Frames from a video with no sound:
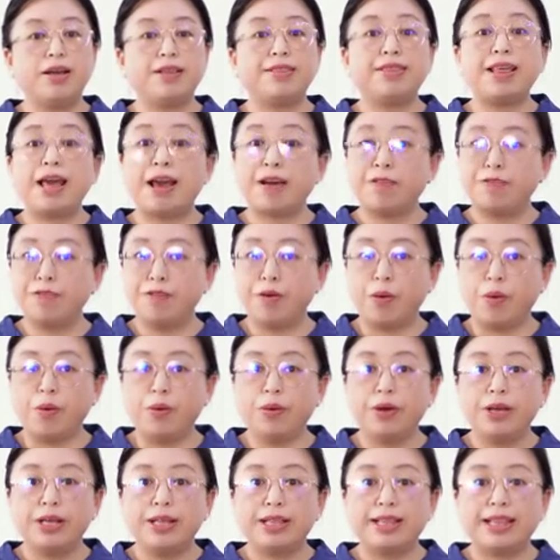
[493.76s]

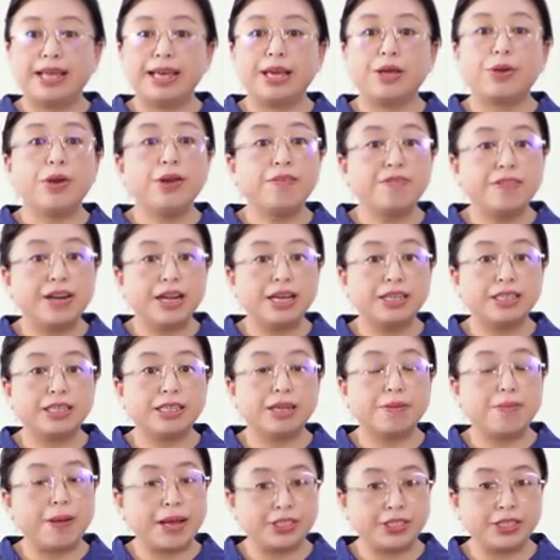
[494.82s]
Therefore, the equivalent
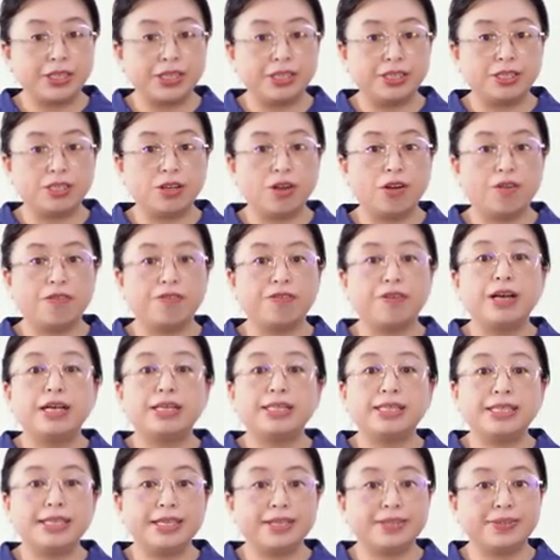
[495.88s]
capacitance of
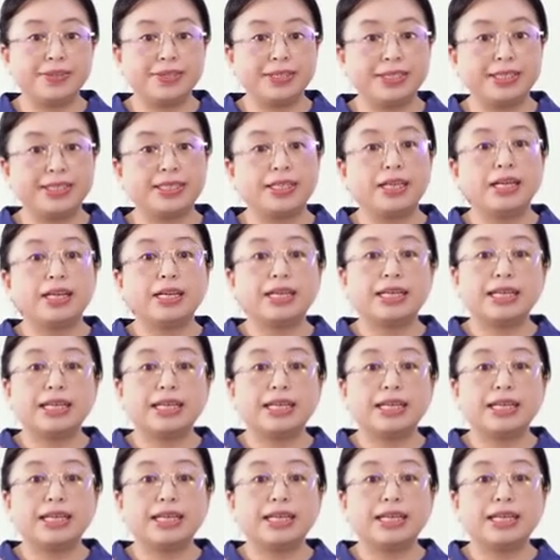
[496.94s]
series